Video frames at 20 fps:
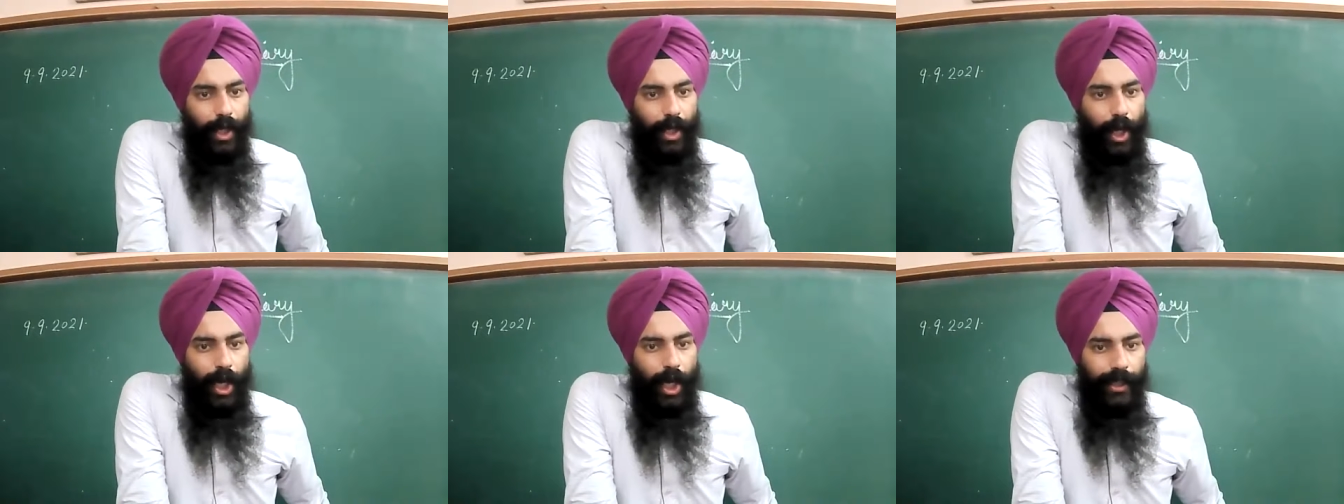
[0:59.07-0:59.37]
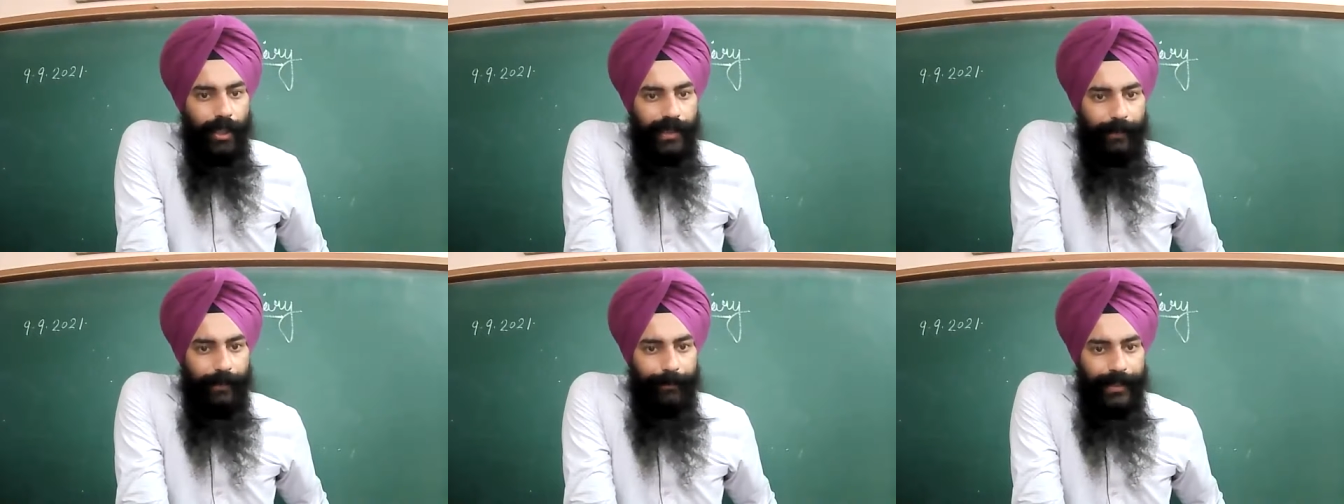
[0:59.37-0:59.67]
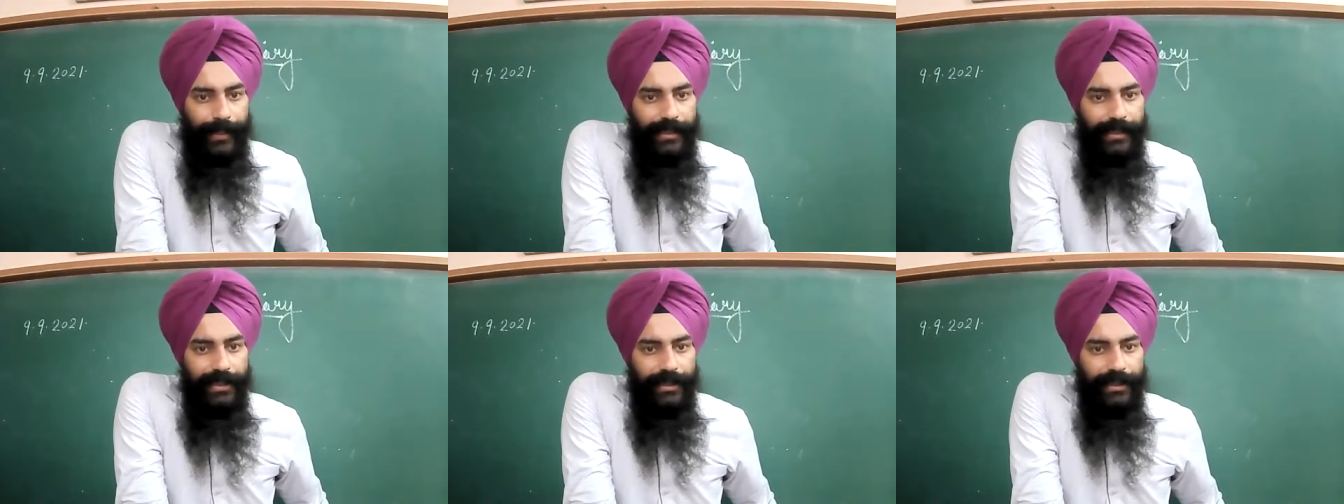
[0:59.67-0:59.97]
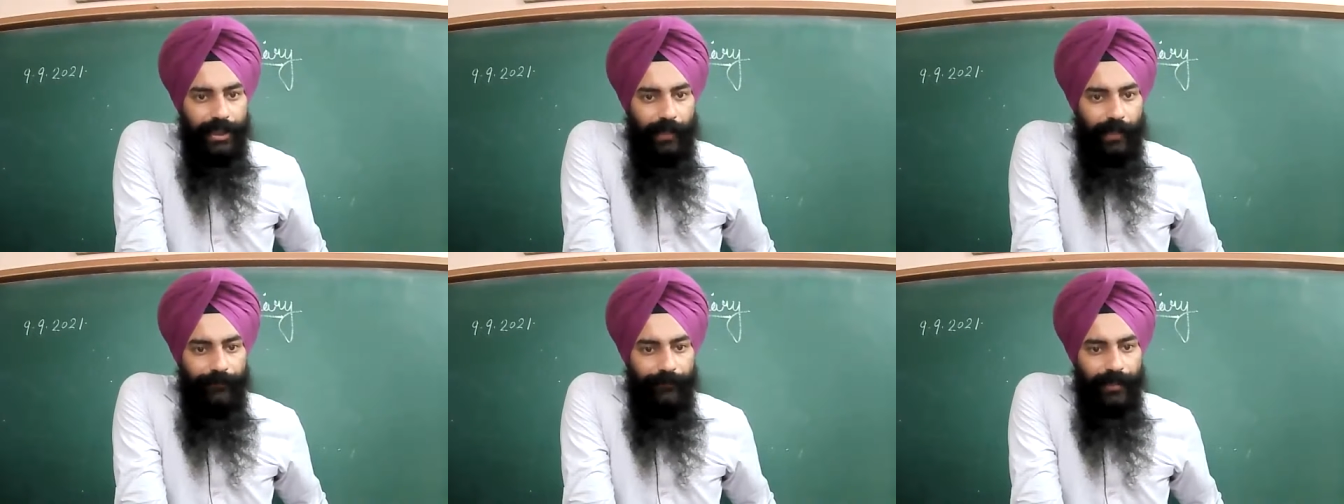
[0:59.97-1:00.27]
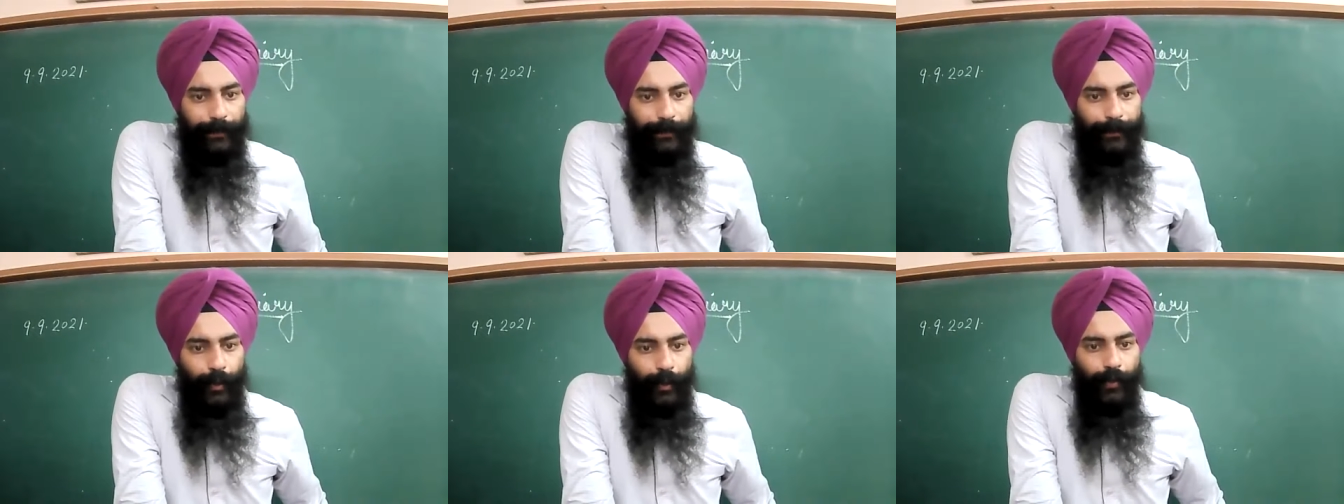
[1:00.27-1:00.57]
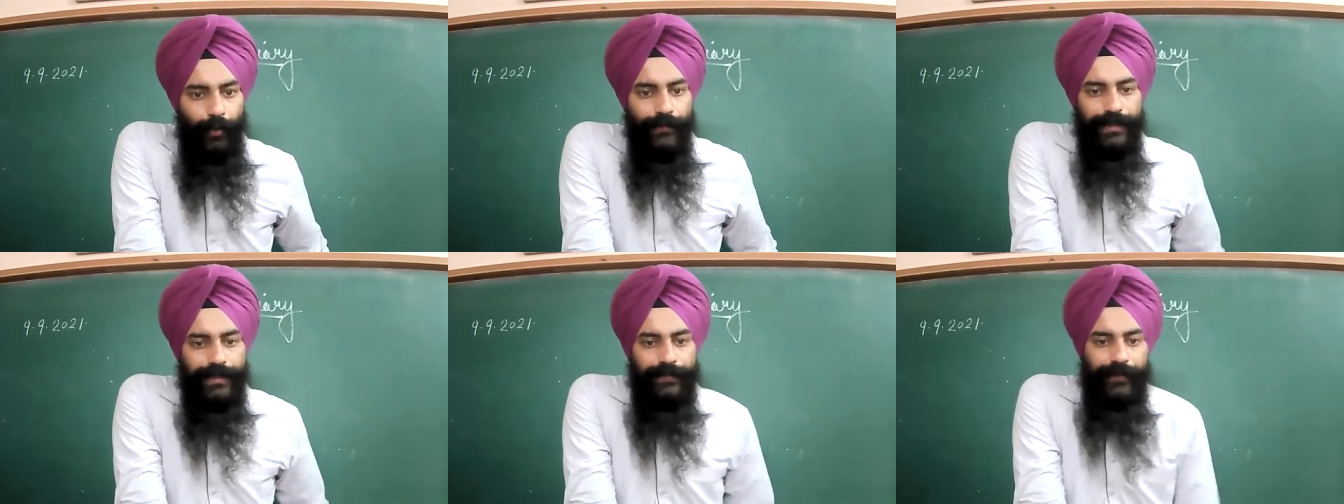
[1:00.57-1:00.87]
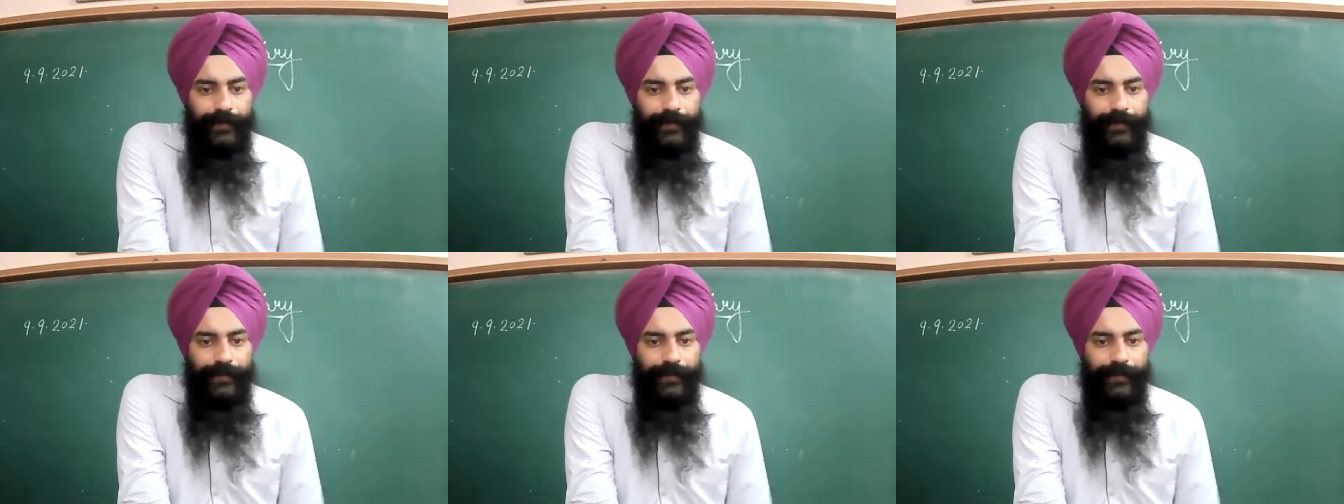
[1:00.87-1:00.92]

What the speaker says: on the basis of the proofs,